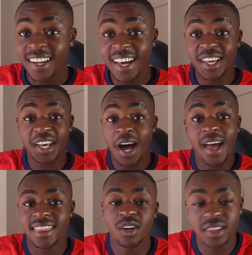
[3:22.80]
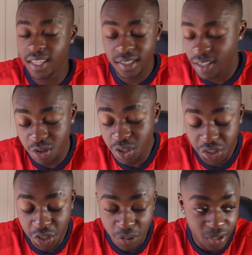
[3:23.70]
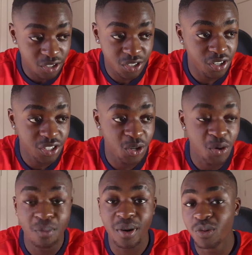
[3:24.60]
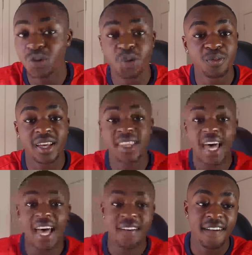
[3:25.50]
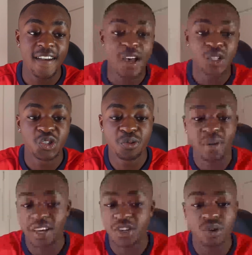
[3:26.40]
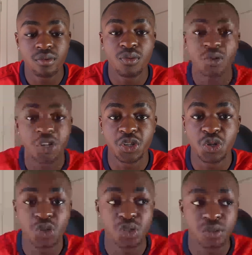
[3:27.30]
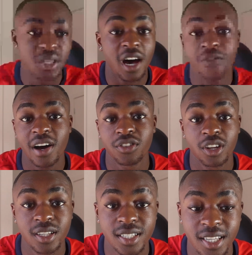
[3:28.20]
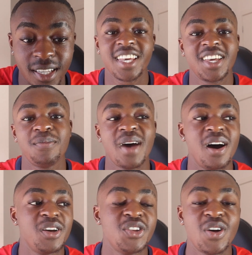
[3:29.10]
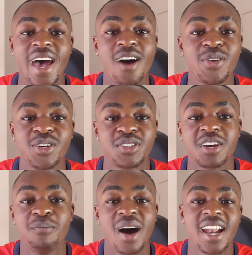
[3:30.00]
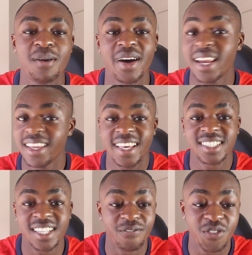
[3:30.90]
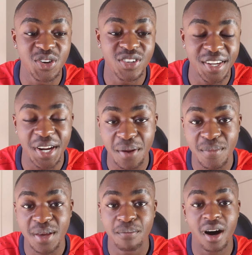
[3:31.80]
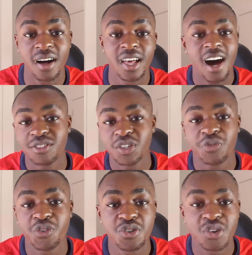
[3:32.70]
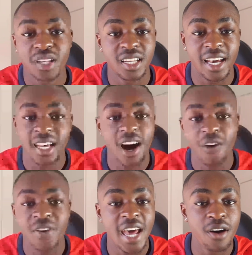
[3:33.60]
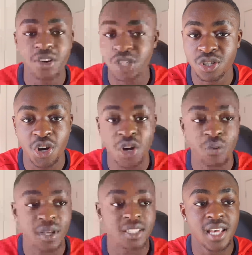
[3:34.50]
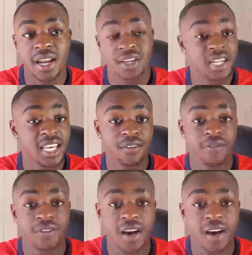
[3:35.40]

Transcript: like, there was no chill, But we're talking about that, you know, what we're gonna do with our $5. Thinking about, you know, how we could combine our money to get some food, you know what I mean? But after a few, like half an hour or so, we decided to leave.